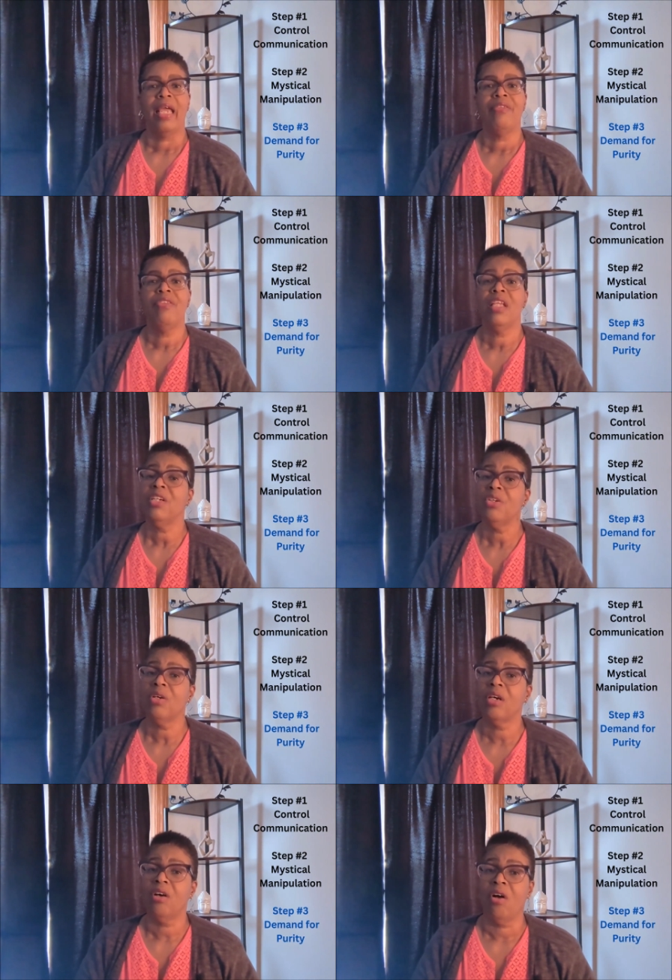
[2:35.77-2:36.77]
And then you
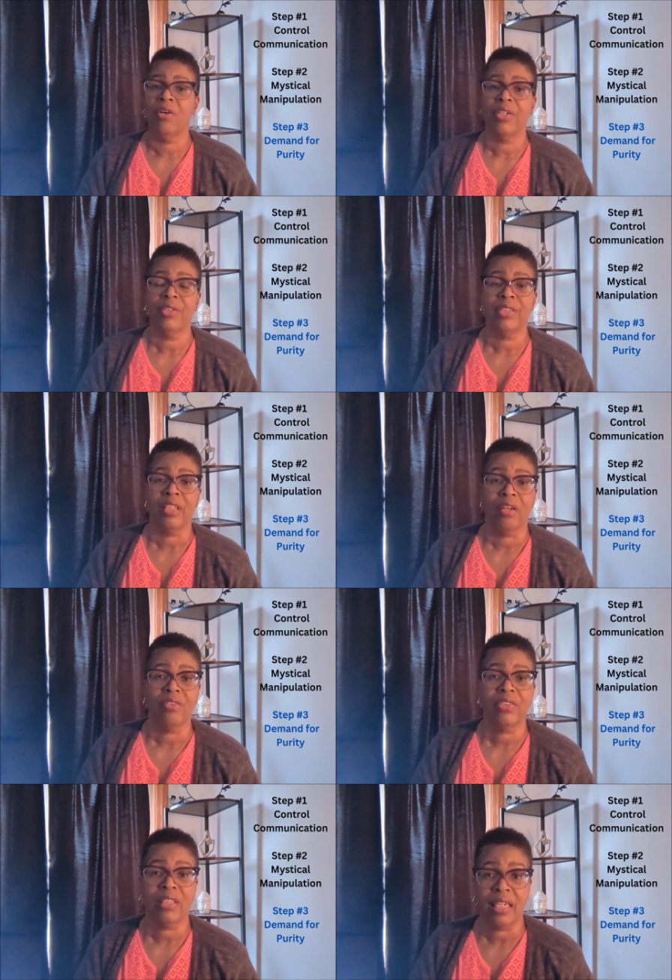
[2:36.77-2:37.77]
could call
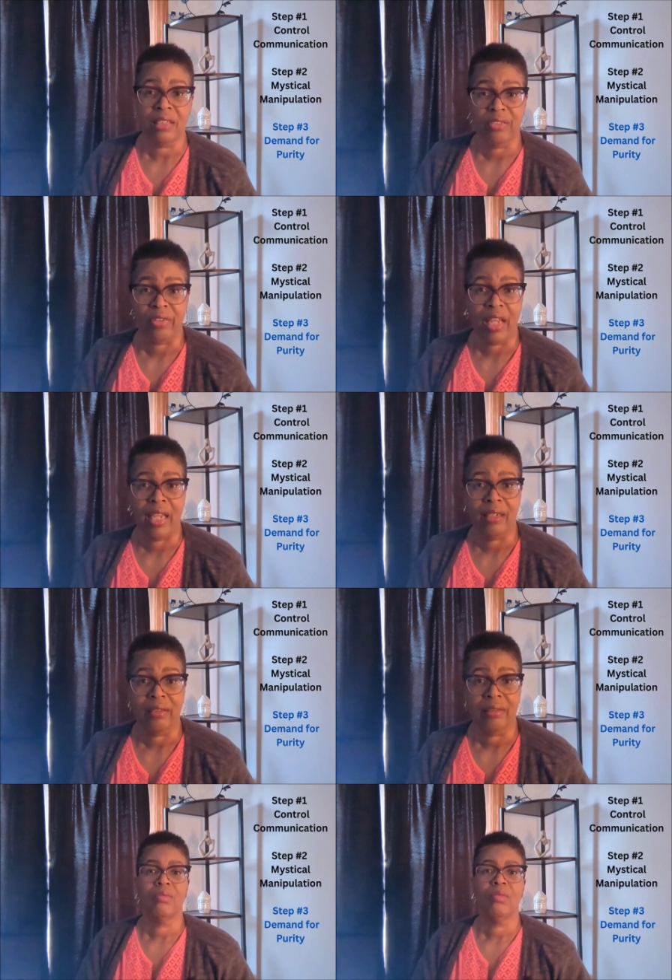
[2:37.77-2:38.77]
yourself sanctified,
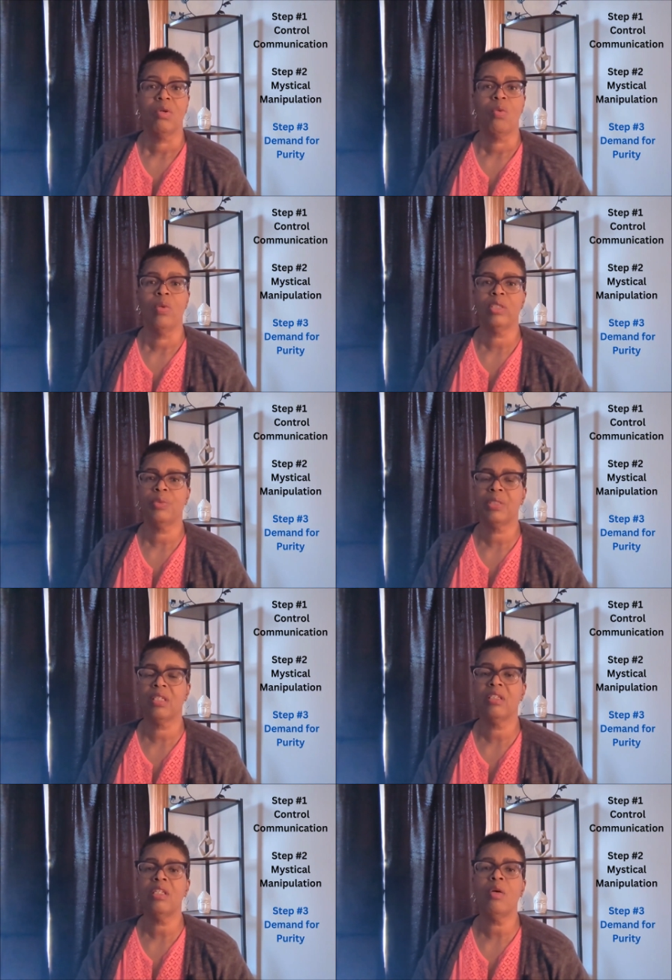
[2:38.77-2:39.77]
which was
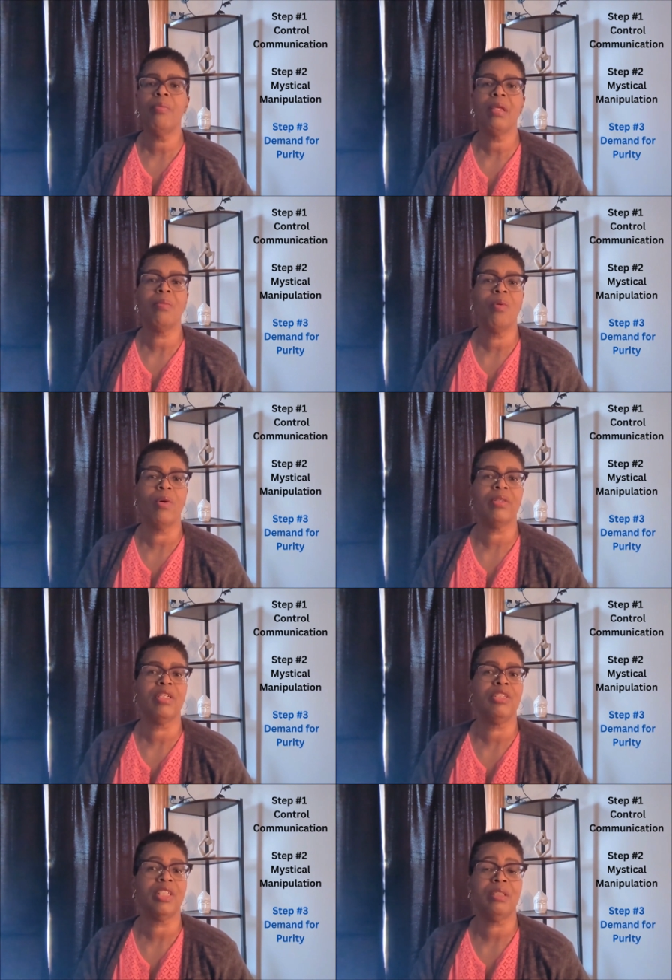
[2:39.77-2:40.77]
a little bit more
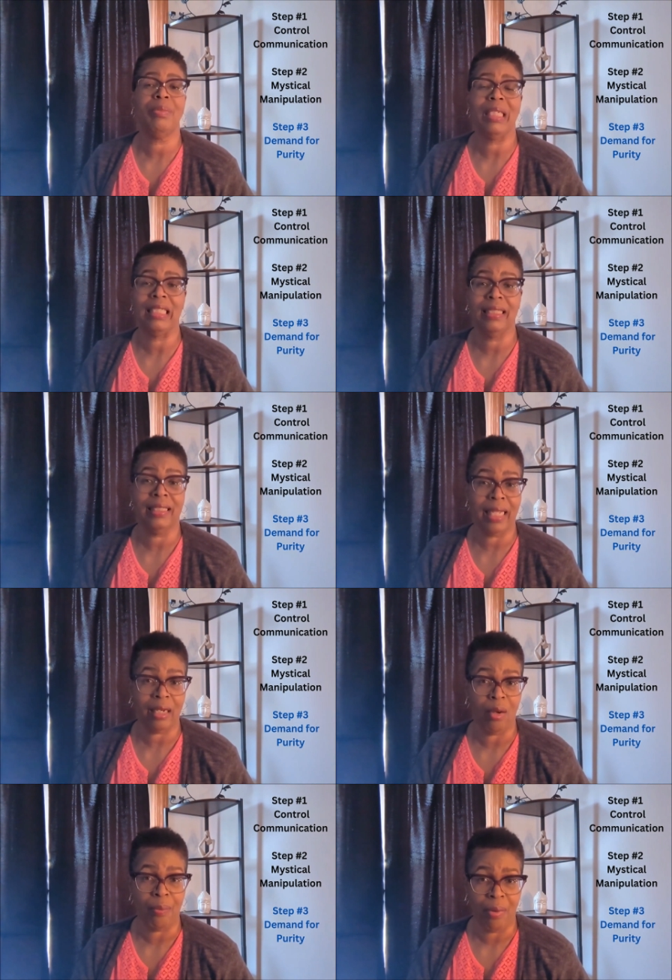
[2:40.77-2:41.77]
than just being
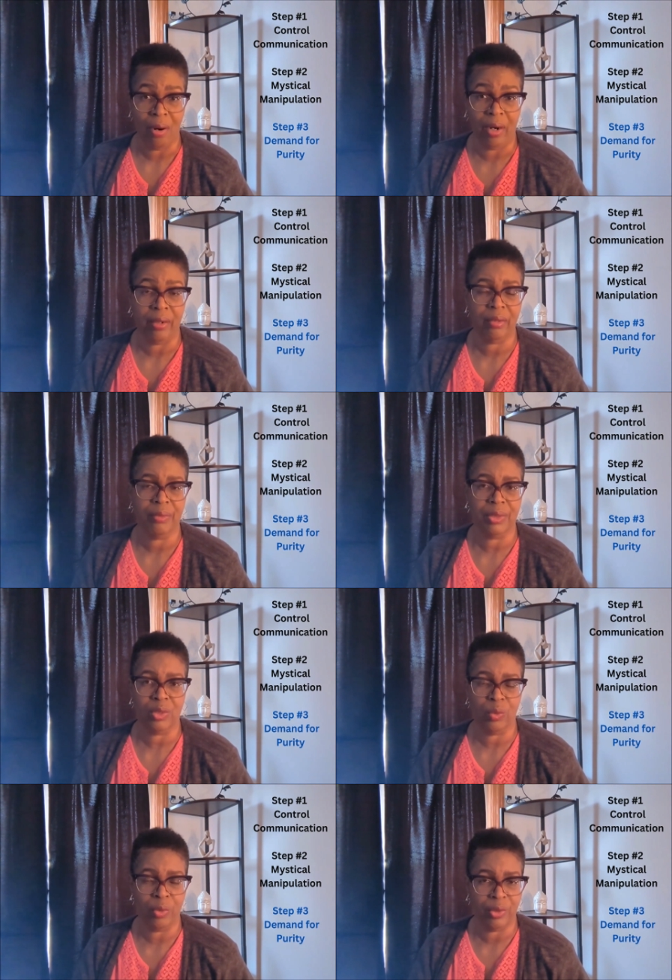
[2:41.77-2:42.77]
set apart, which
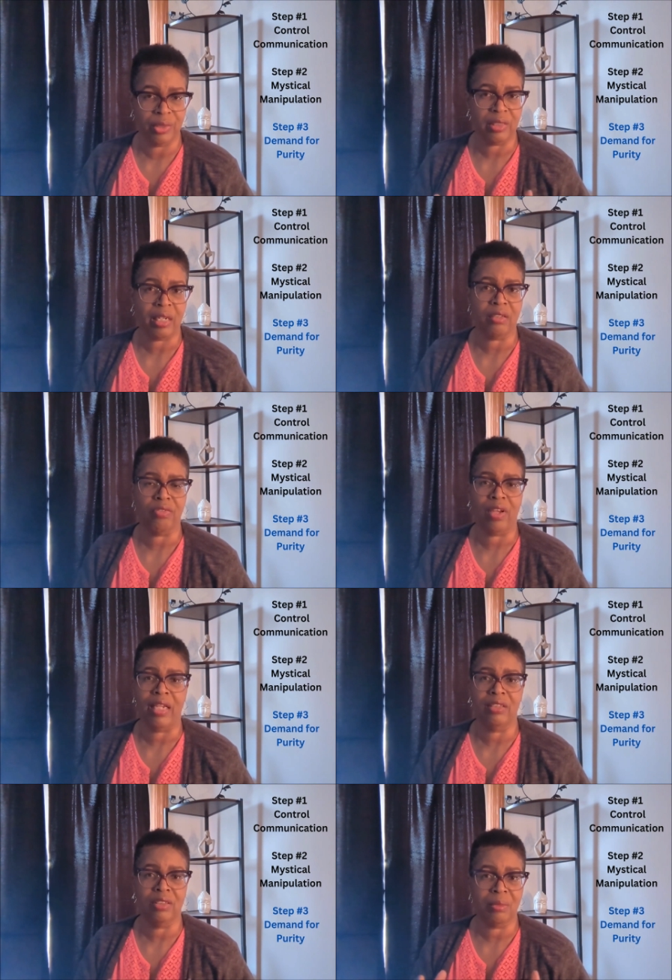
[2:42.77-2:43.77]
the word
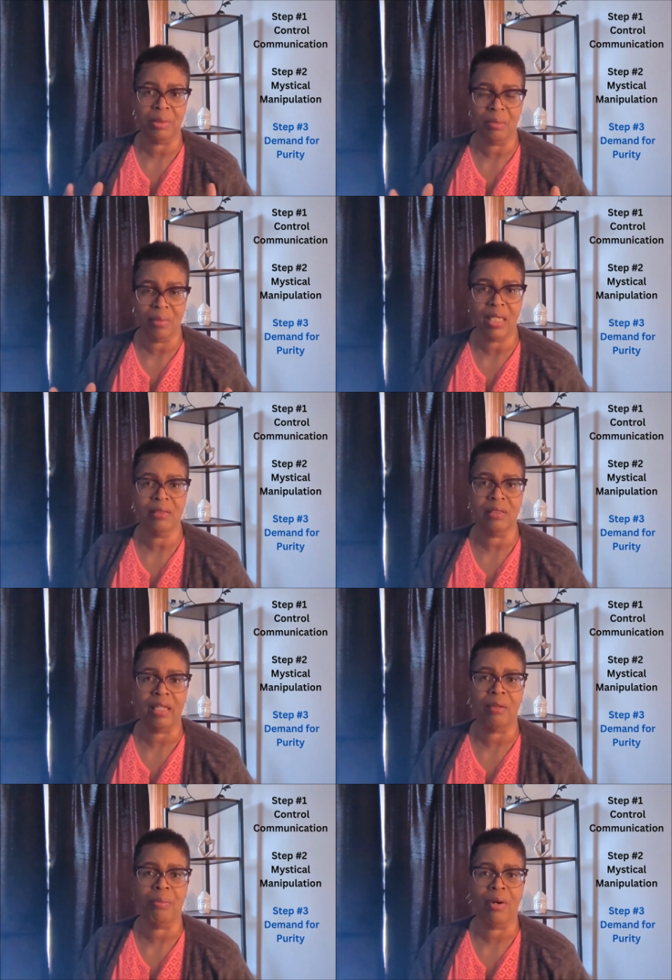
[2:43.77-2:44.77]
sanctified simply means
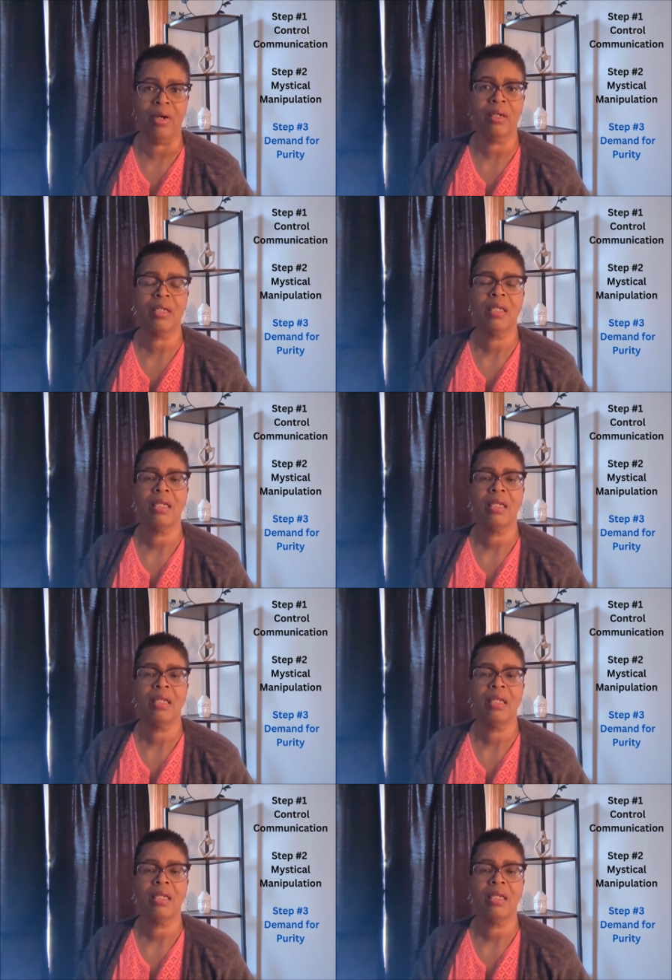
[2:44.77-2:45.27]
set apart.